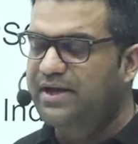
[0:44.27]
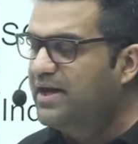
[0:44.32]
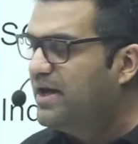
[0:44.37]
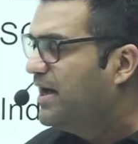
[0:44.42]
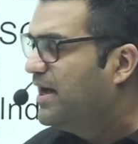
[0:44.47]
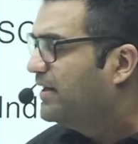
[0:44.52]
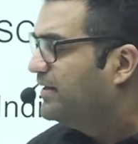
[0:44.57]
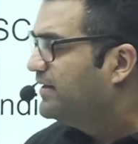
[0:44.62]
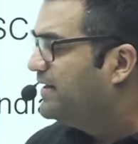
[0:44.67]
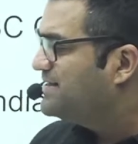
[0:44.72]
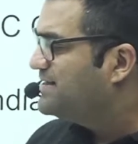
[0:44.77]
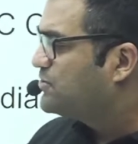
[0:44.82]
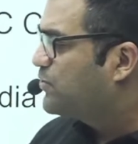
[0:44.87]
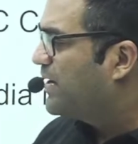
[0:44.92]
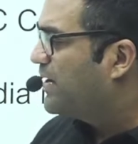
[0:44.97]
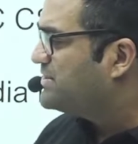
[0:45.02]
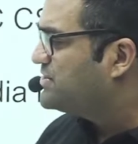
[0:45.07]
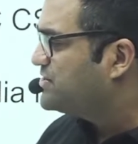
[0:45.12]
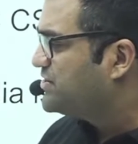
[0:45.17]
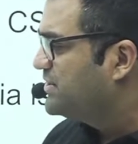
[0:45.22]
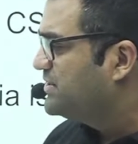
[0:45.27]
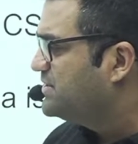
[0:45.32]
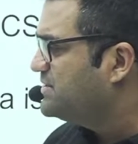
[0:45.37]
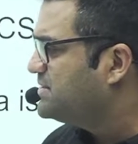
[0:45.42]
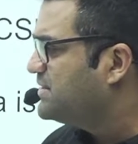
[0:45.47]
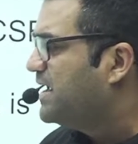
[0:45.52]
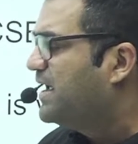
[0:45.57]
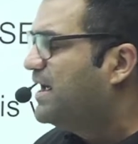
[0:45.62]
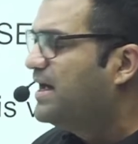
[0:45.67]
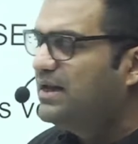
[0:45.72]
These questions,
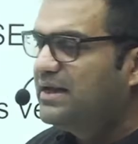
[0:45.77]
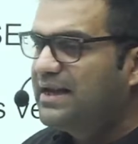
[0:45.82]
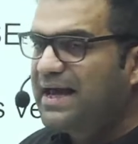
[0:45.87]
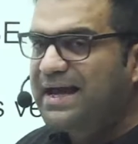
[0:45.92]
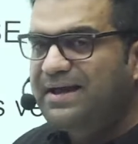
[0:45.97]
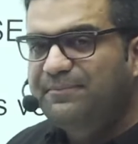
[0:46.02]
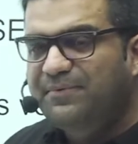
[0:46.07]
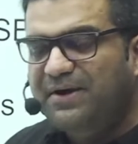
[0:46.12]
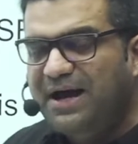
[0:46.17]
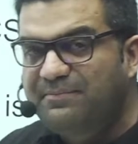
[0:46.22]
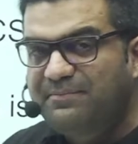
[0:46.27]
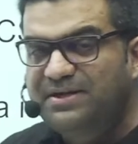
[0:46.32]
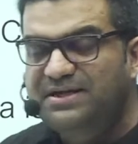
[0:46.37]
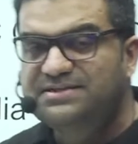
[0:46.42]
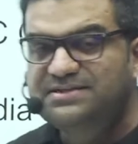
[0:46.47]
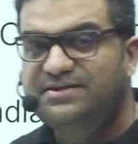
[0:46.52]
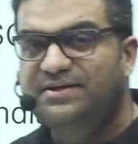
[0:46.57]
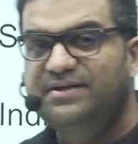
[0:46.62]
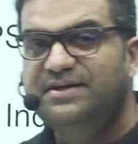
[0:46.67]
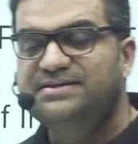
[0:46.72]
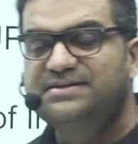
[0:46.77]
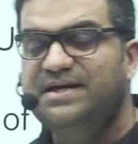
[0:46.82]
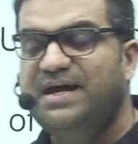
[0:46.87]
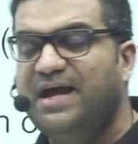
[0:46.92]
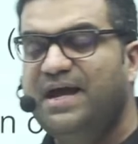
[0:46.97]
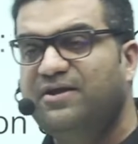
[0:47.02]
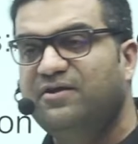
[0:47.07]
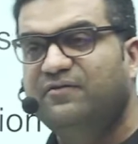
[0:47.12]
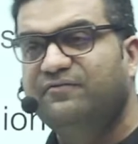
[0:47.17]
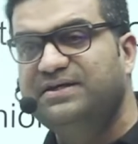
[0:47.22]
like Prime Minister is the head of
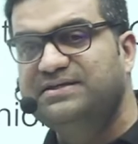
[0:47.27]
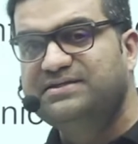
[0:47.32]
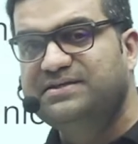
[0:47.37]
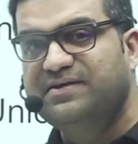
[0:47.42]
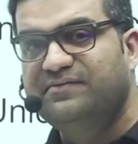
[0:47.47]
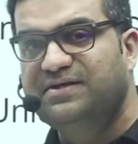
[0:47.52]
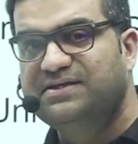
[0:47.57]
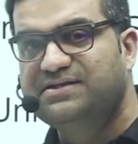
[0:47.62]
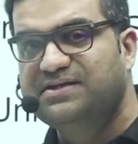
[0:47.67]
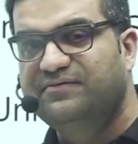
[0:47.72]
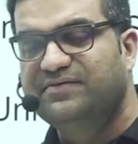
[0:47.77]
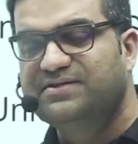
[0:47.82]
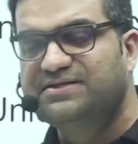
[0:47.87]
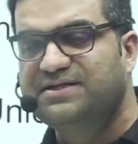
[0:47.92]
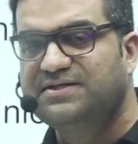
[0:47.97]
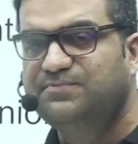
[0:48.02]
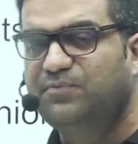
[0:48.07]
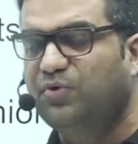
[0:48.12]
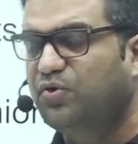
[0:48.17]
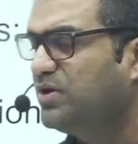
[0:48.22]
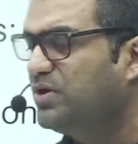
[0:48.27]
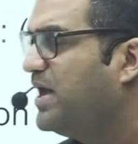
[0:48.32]
the Civil Services Board,